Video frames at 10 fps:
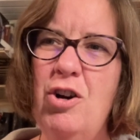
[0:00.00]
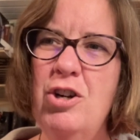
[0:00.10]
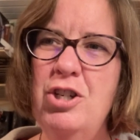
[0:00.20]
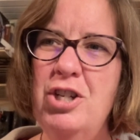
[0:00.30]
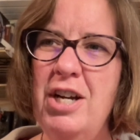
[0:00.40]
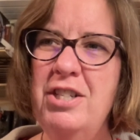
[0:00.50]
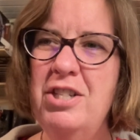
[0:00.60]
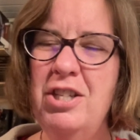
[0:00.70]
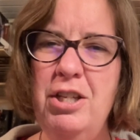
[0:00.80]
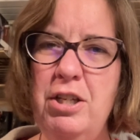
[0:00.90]
on
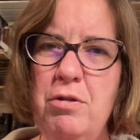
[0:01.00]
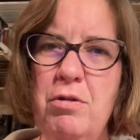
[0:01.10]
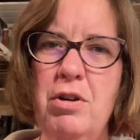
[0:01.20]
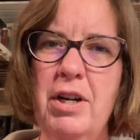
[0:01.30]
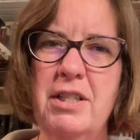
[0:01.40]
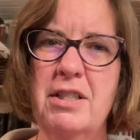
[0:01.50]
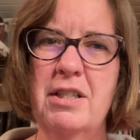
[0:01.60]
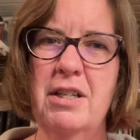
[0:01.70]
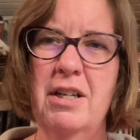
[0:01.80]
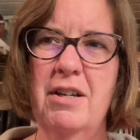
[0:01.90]
just the Eucharist
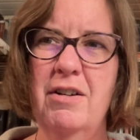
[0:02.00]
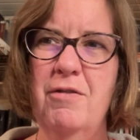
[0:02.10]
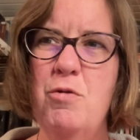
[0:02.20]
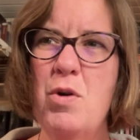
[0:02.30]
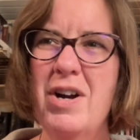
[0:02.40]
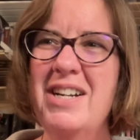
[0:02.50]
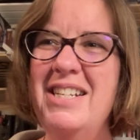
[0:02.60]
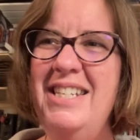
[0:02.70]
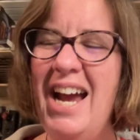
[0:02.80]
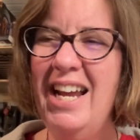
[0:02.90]
for
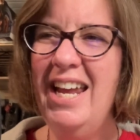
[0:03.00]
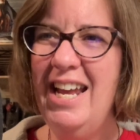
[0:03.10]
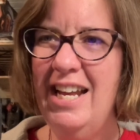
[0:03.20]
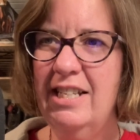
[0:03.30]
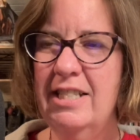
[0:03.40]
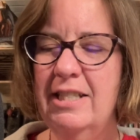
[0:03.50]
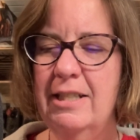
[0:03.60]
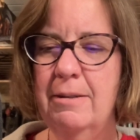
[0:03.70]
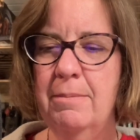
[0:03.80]
decades.